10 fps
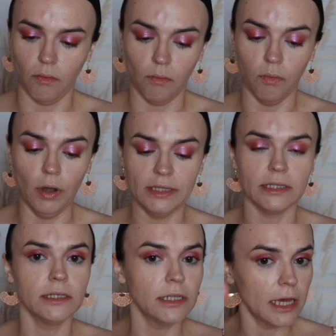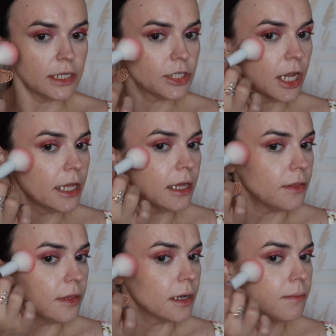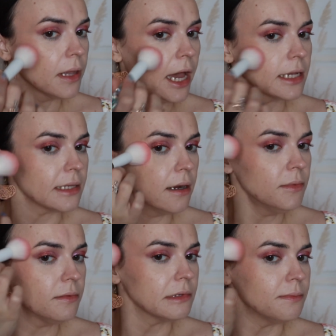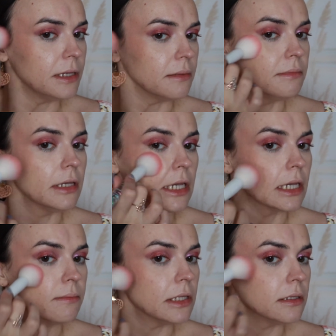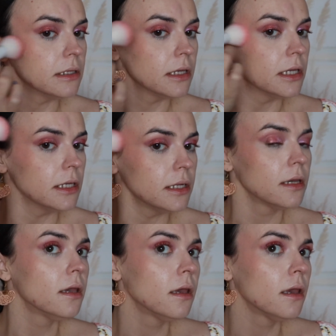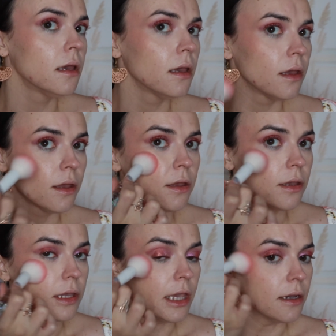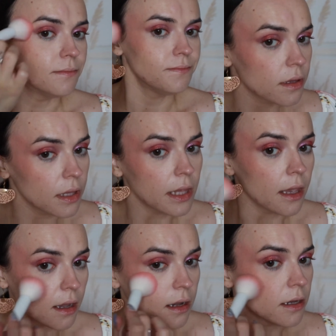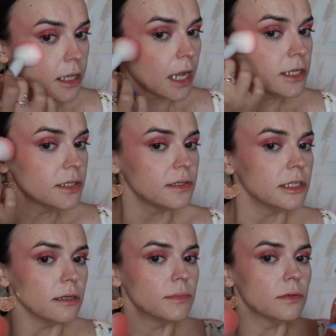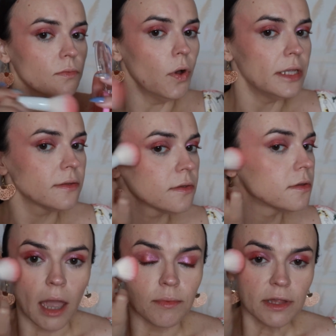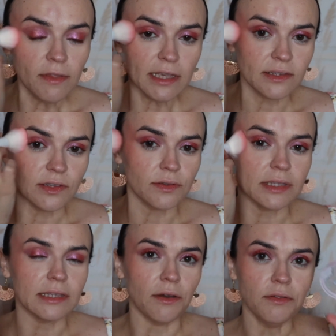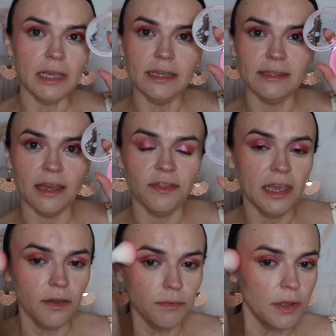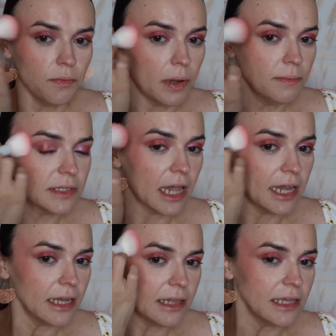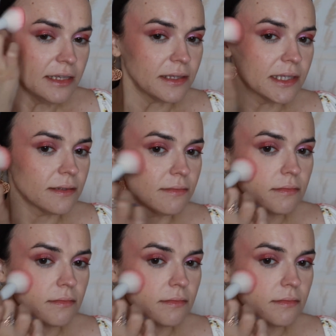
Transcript: once into that shade and then apply it, because I remember this being pigmented. Yeah, and I just dipped once. I believe they still sell these, I think, on their website, at least